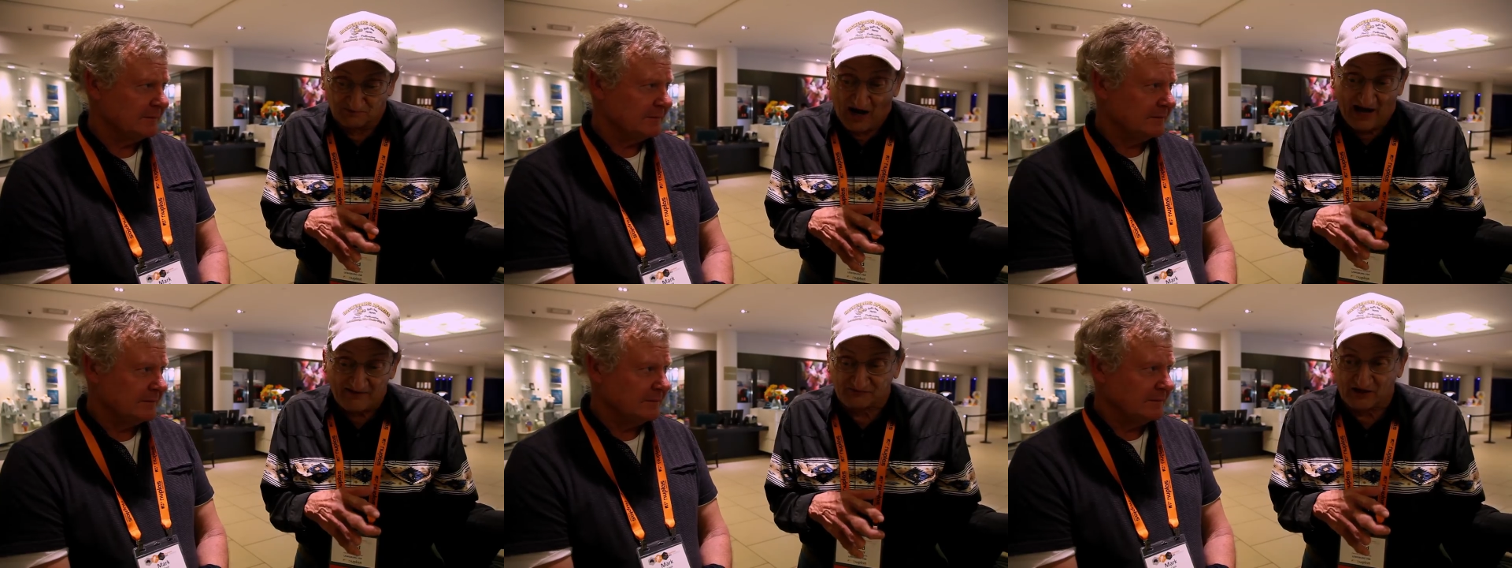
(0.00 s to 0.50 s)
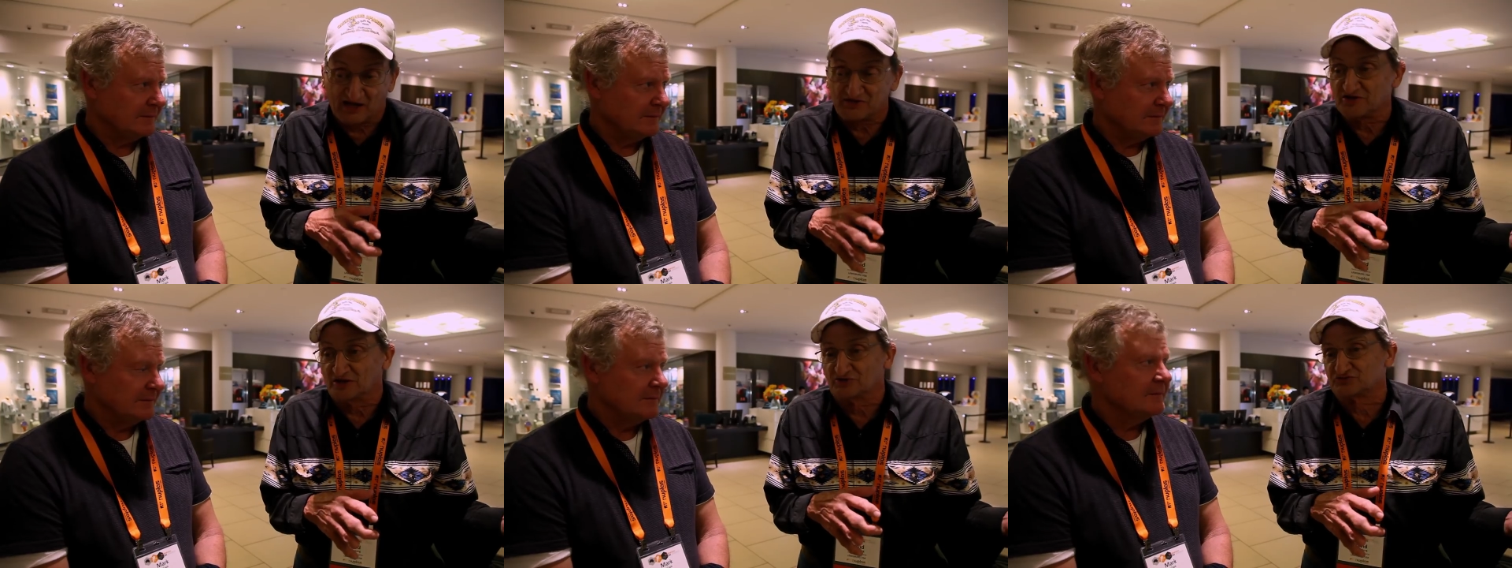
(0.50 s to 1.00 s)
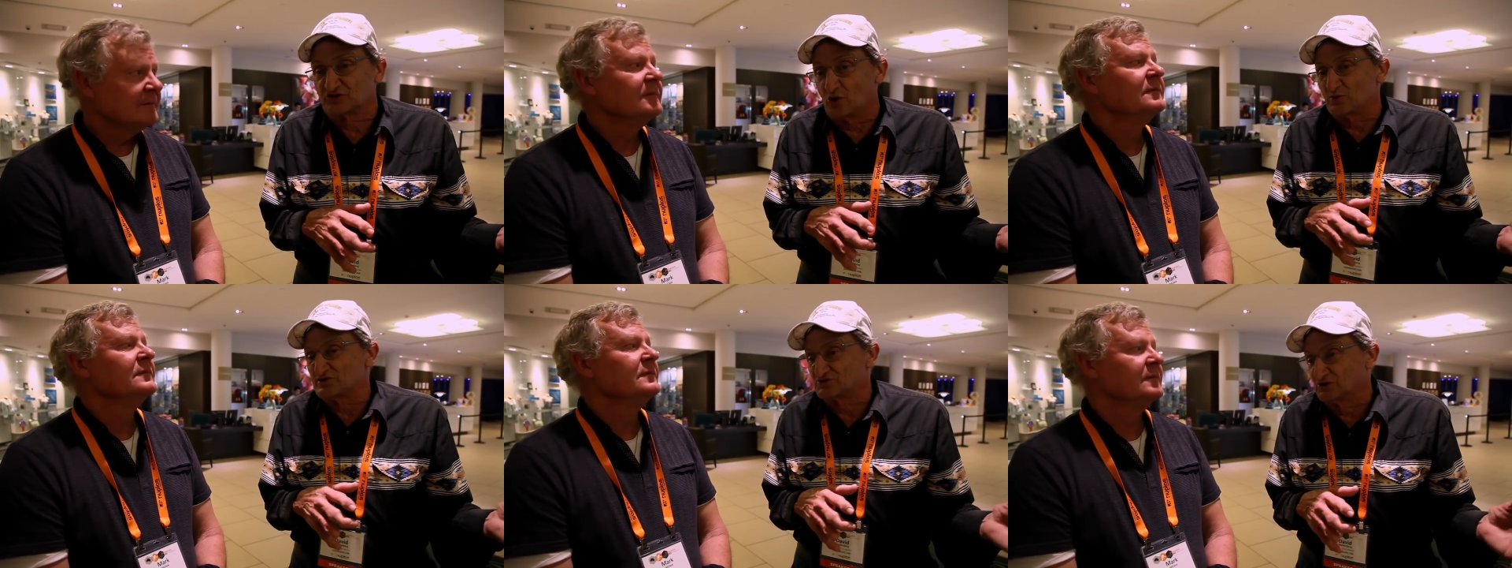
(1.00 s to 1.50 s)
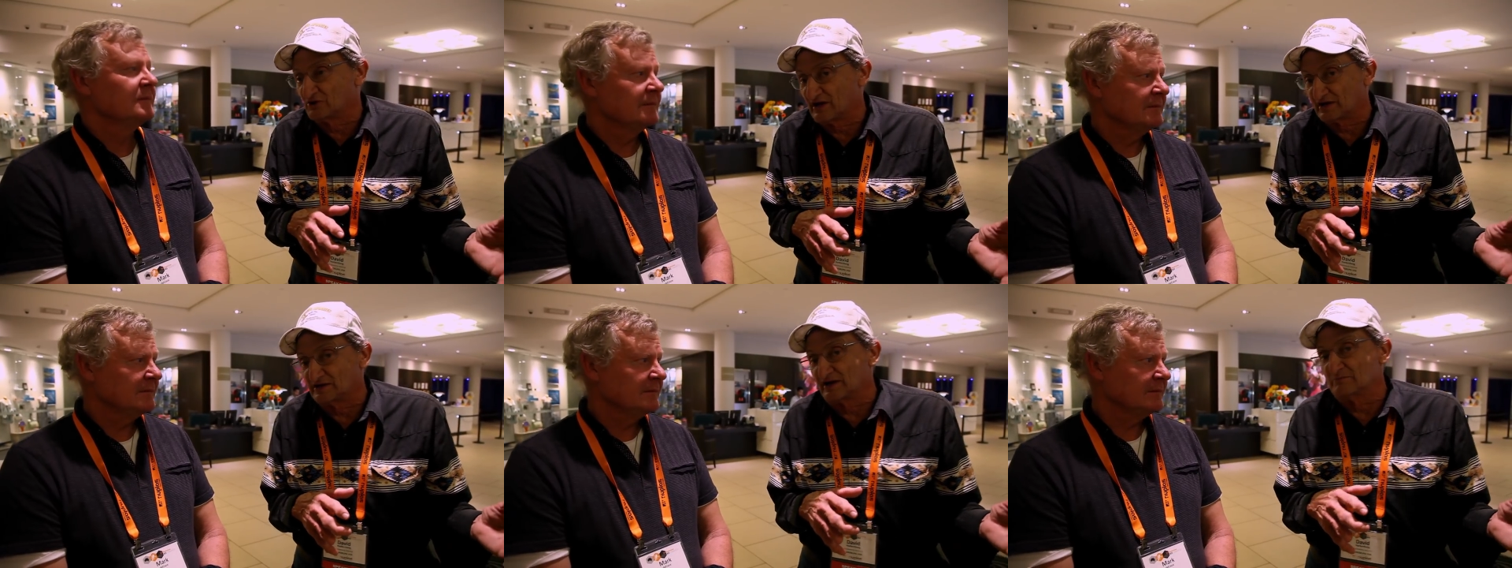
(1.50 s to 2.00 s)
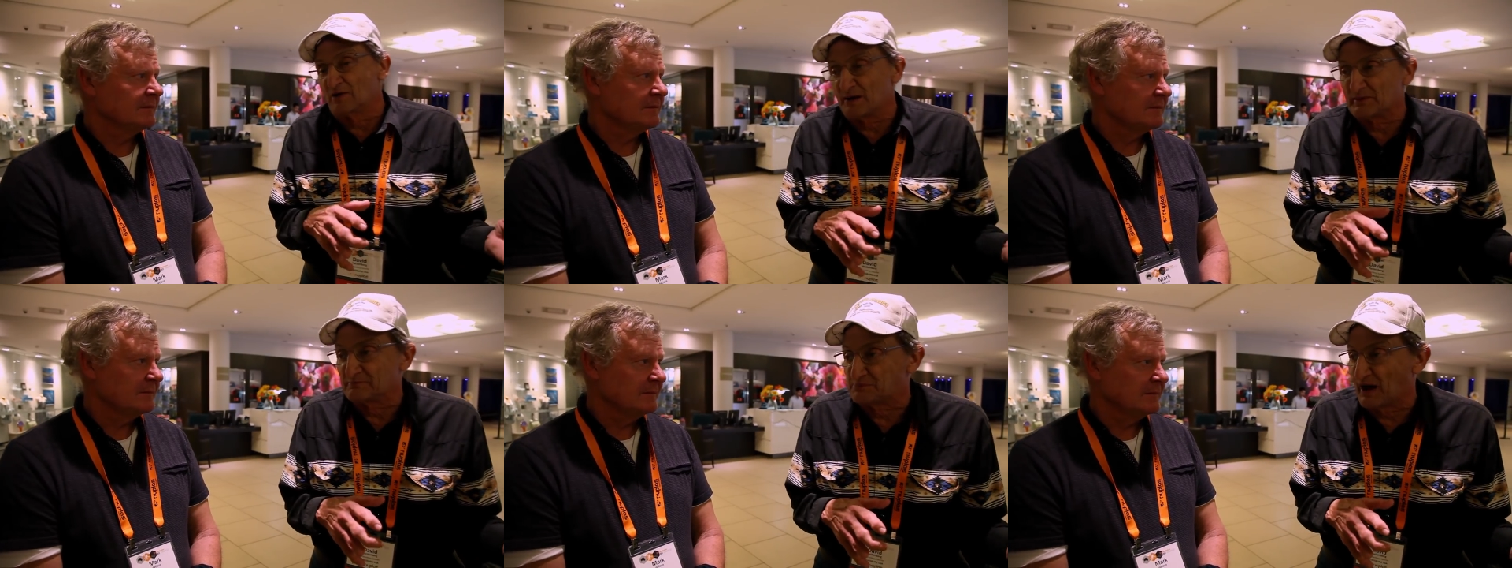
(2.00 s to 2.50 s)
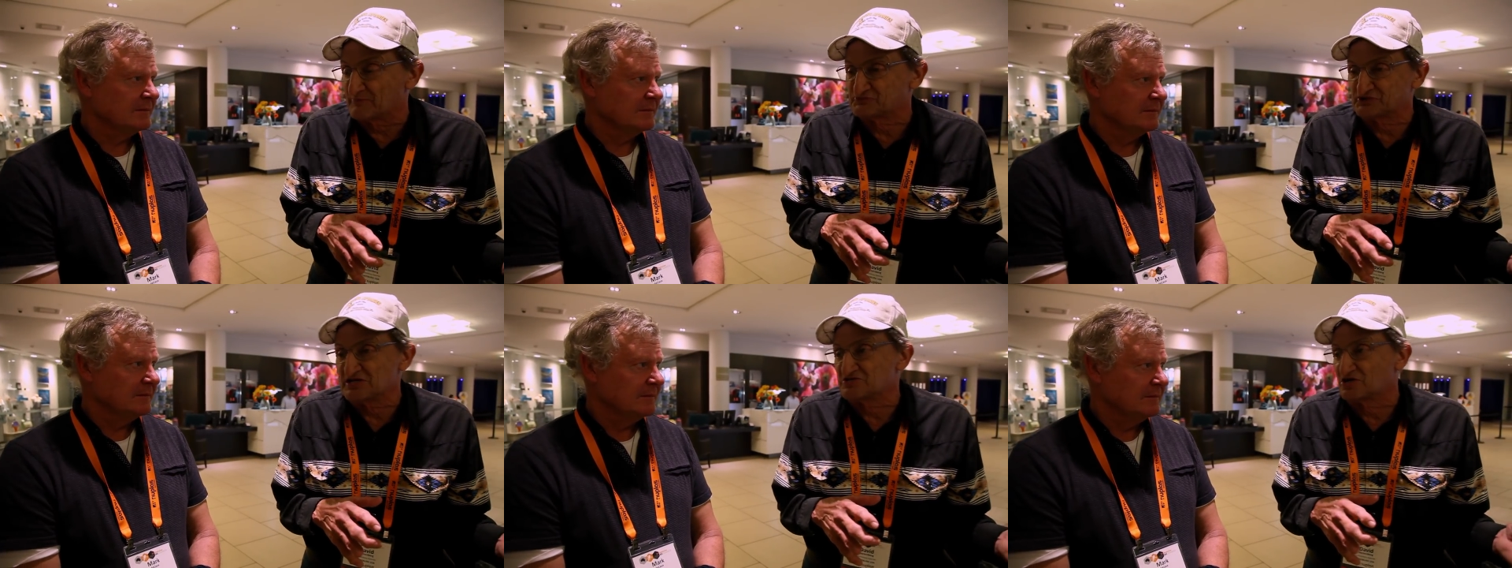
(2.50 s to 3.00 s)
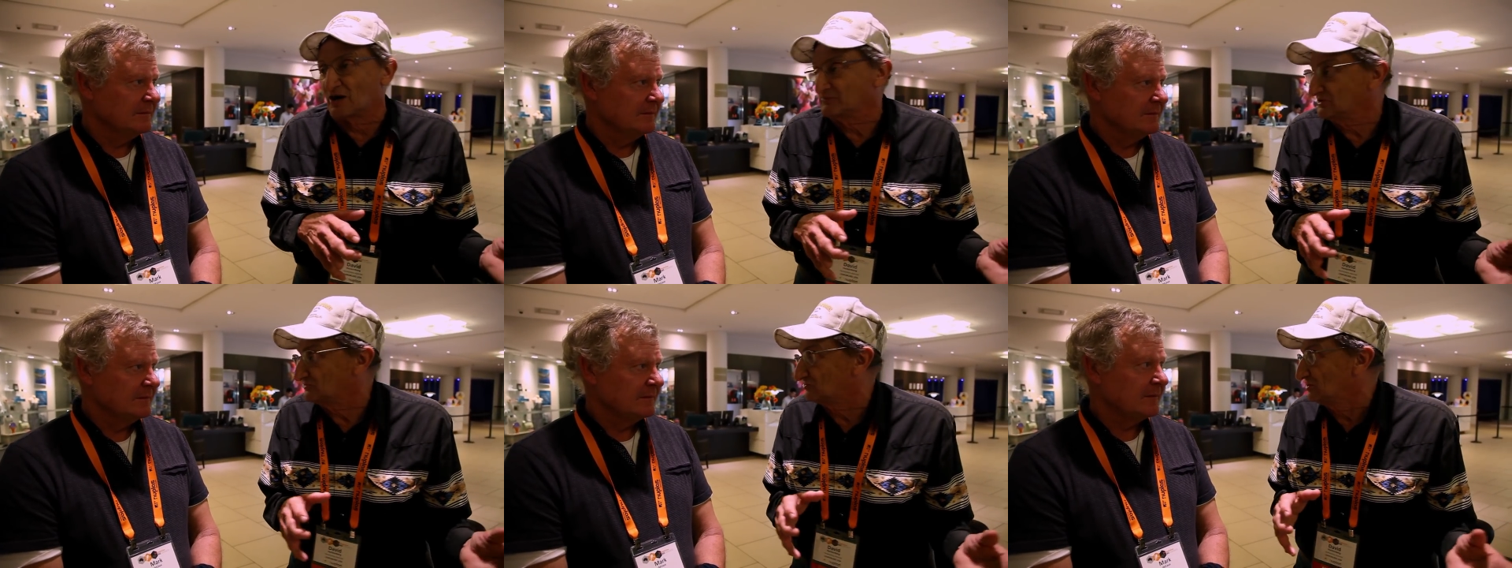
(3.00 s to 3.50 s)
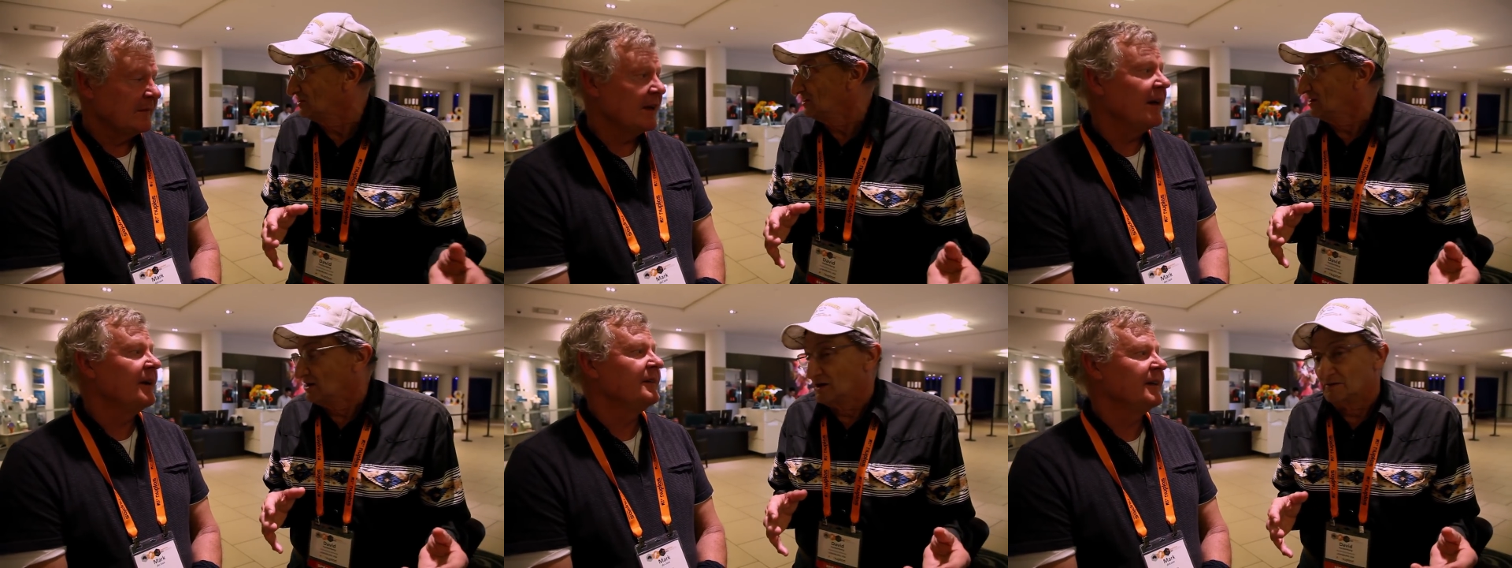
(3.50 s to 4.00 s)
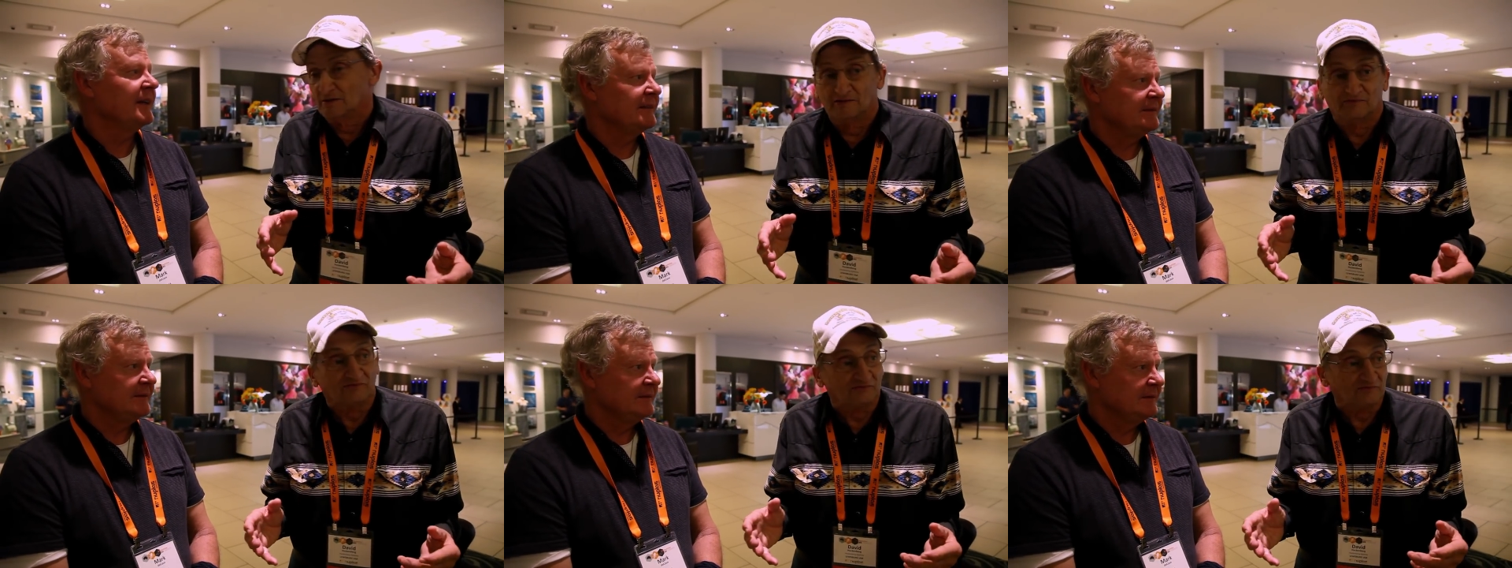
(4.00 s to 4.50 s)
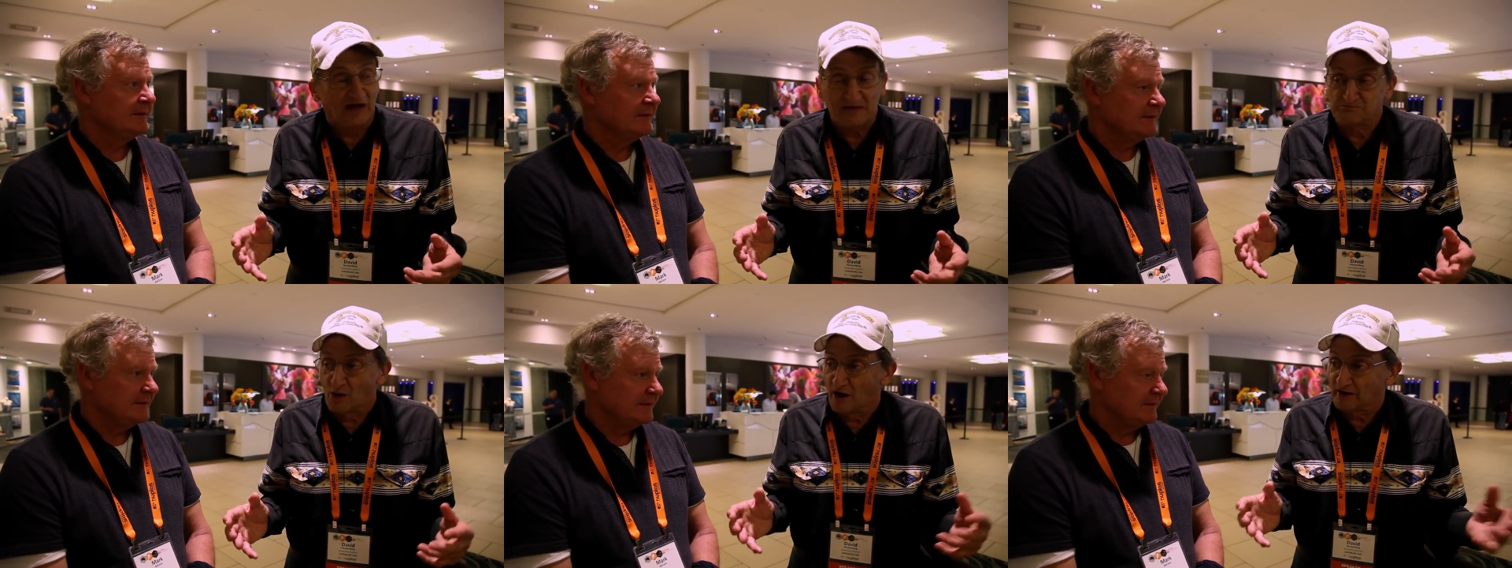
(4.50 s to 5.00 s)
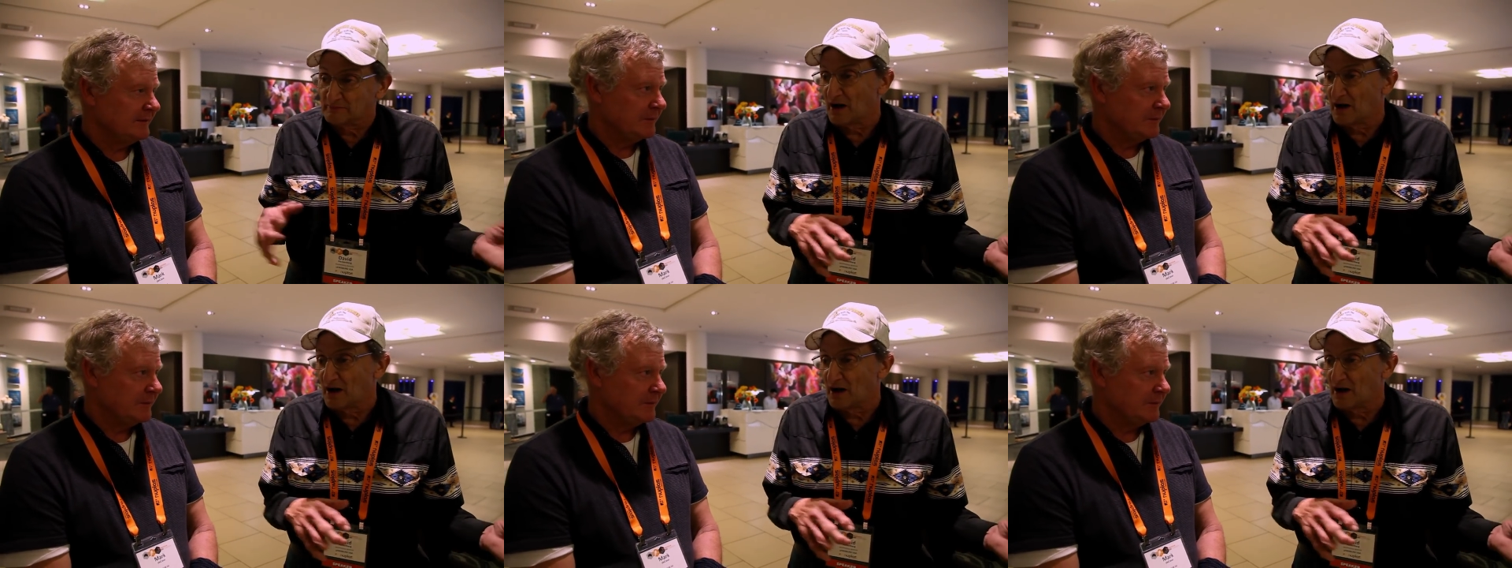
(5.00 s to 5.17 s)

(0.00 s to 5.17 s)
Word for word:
Speaker 1: five, ten years ago, we still had a lot of mom and pop seed companies. Yeah, yeah. They bought them